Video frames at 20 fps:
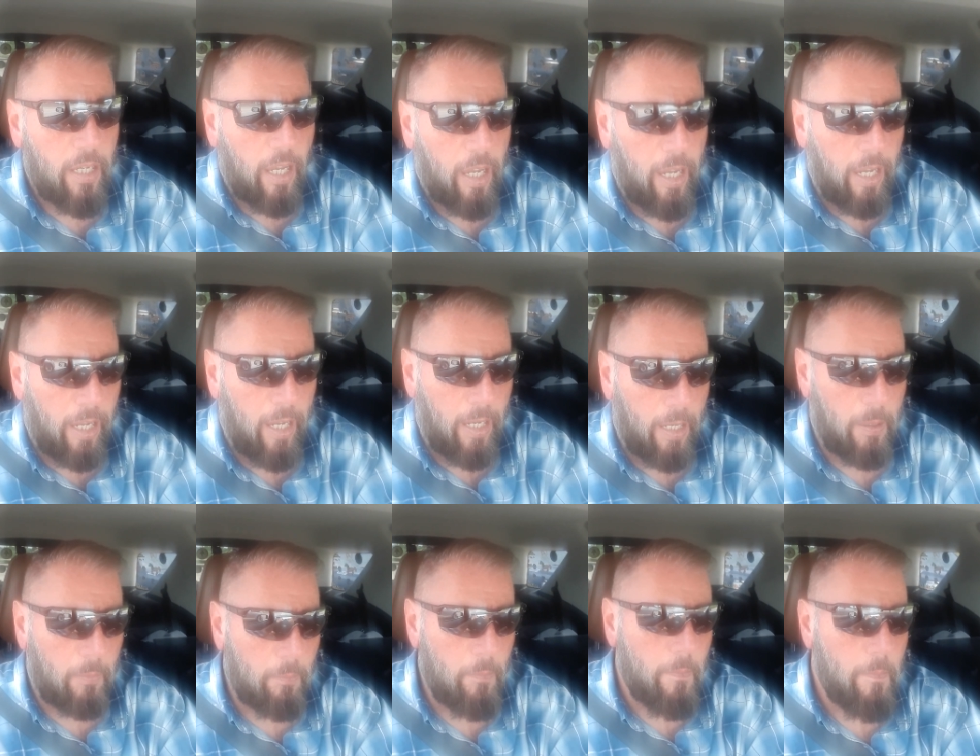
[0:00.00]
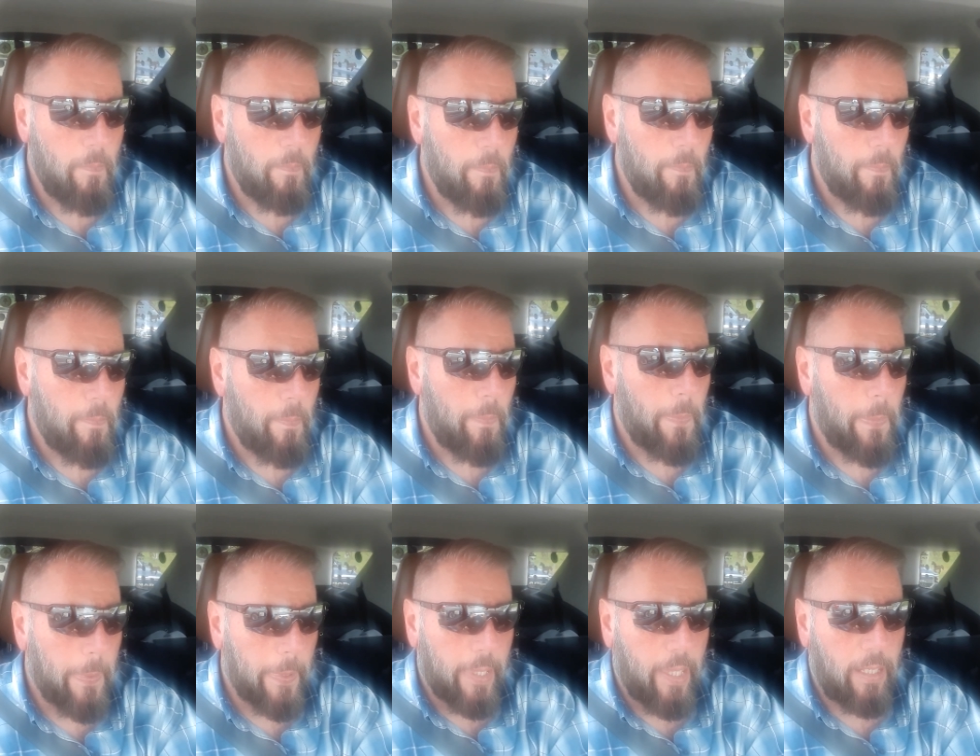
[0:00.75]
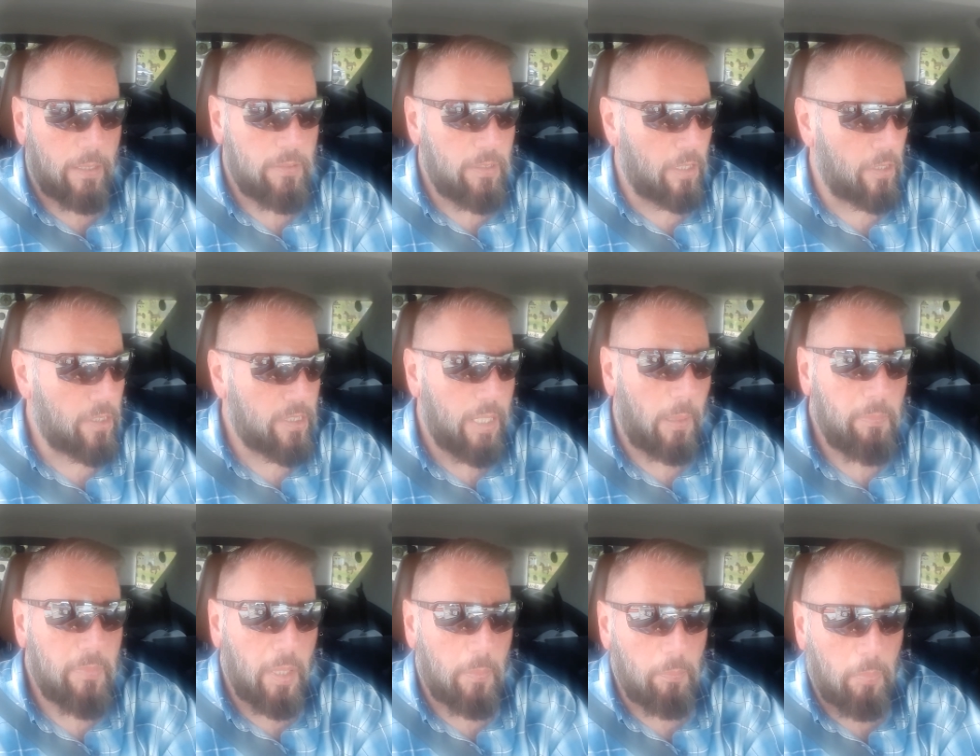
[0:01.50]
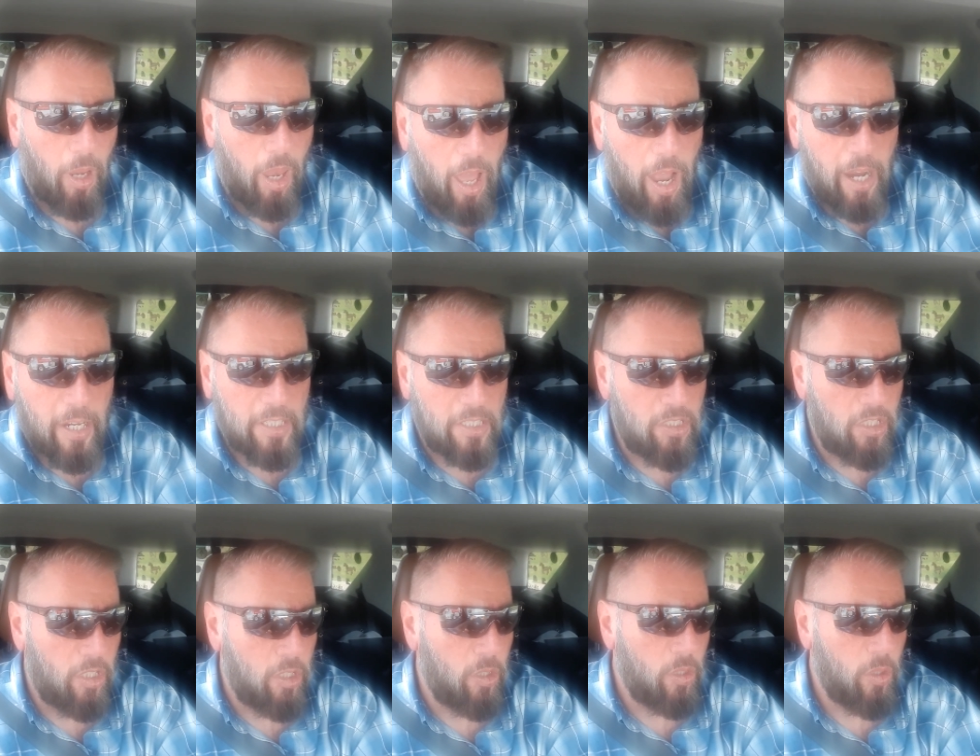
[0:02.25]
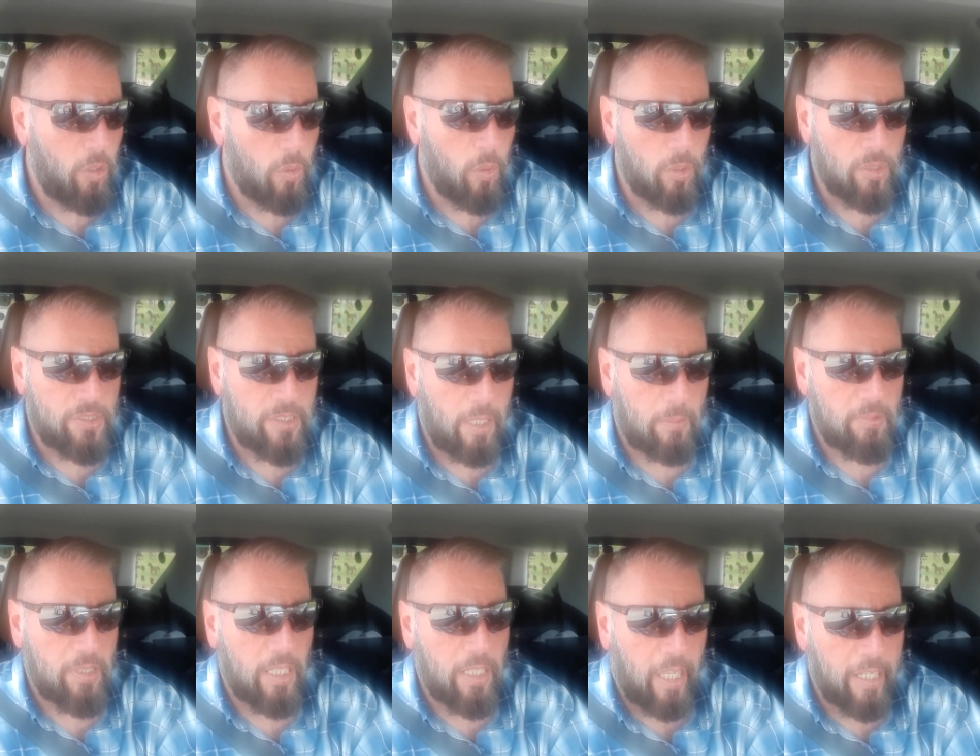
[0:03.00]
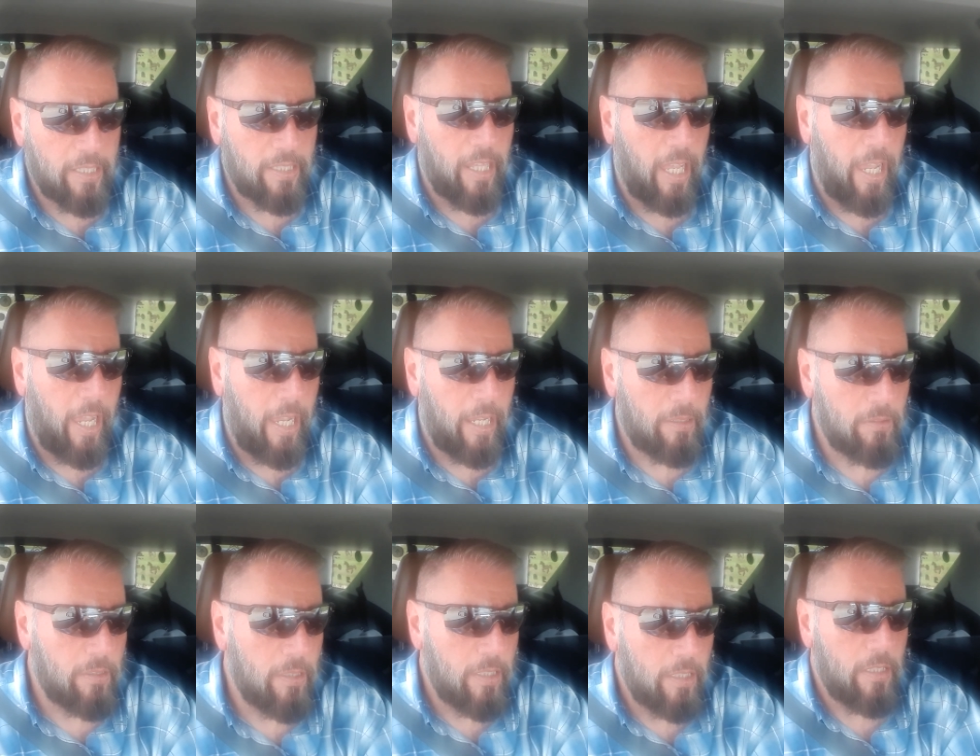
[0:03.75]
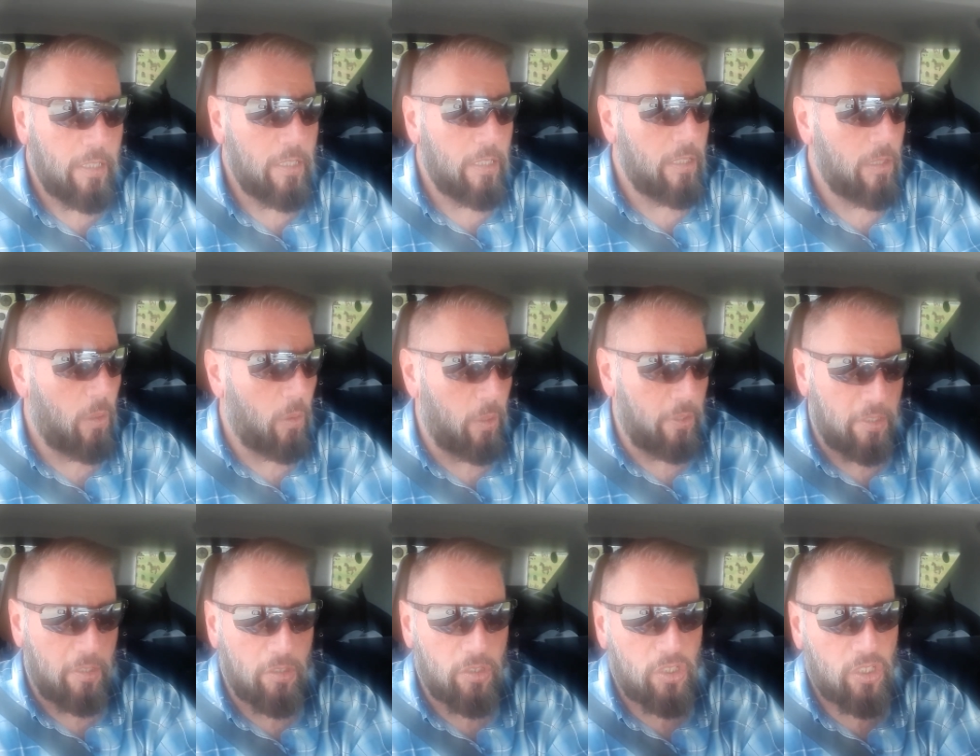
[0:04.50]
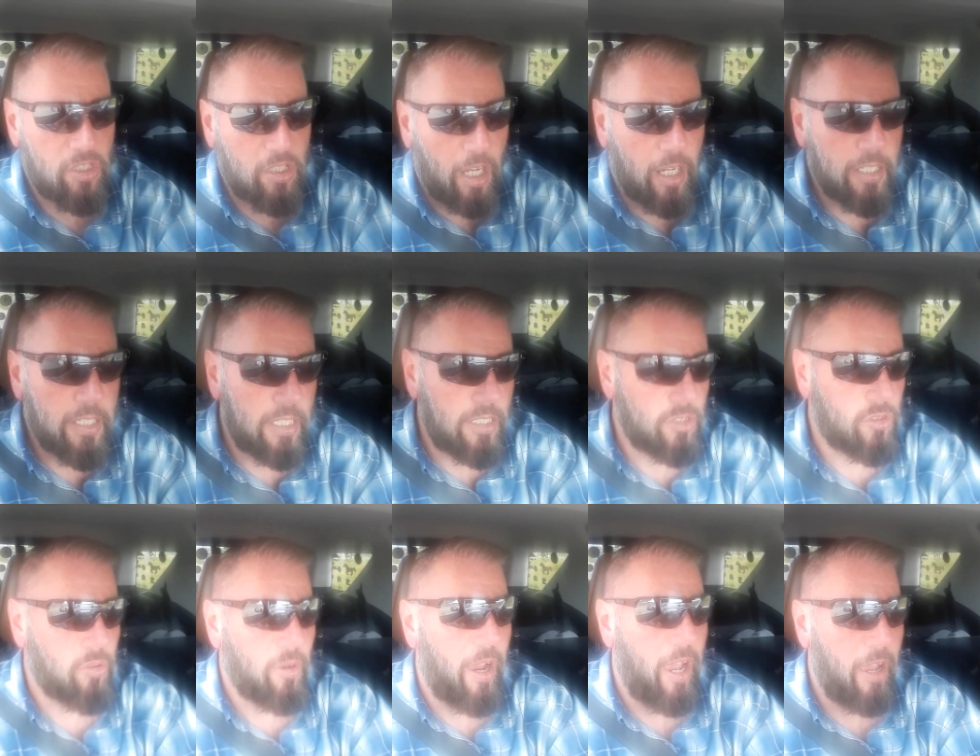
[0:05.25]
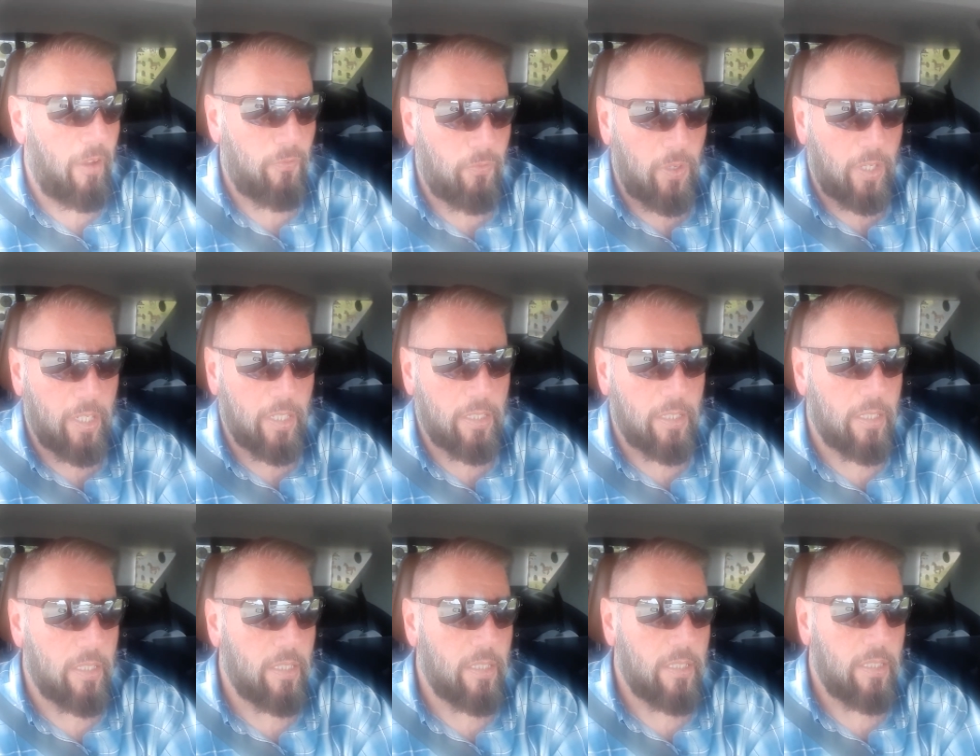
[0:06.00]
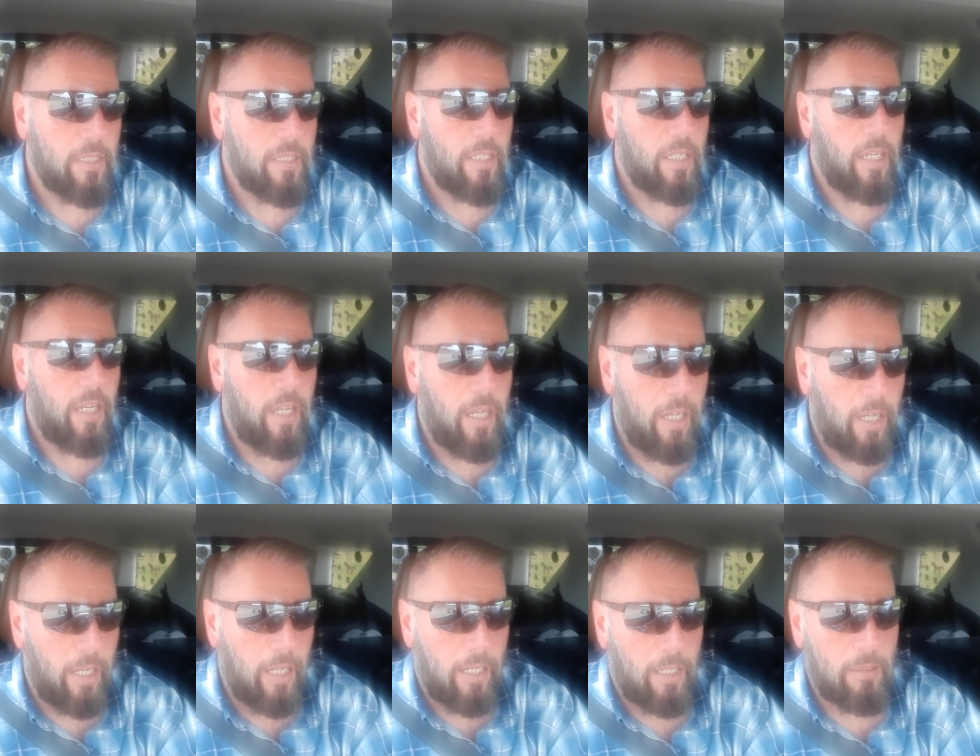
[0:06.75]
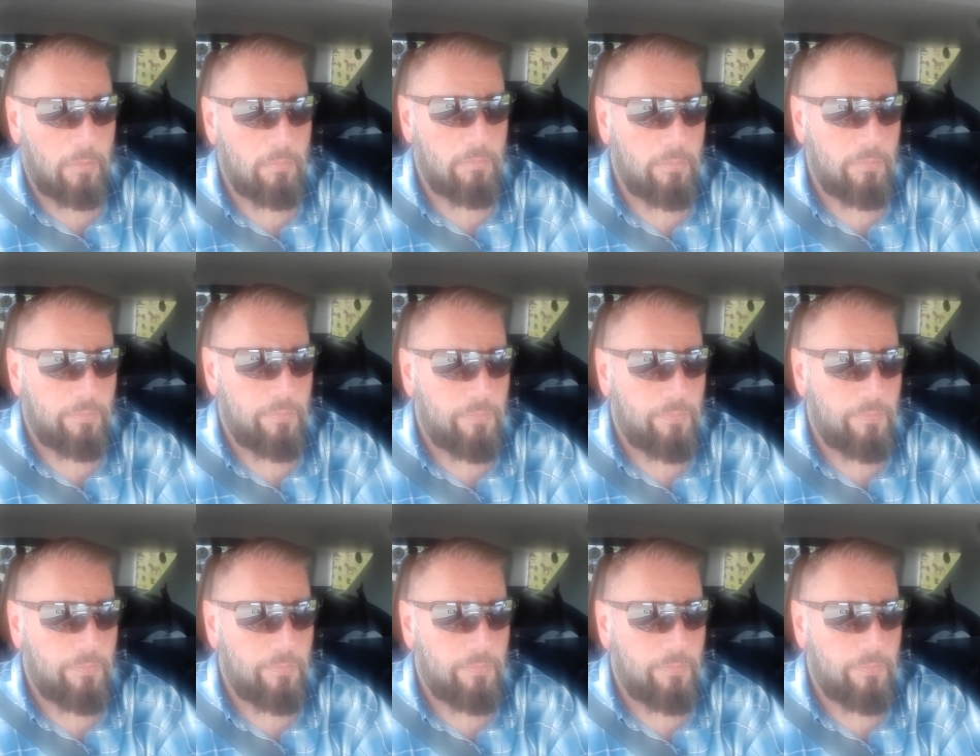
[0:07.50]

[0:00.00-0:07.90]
um, there's something blocking you or something like that, or you're stuck in traffic, um,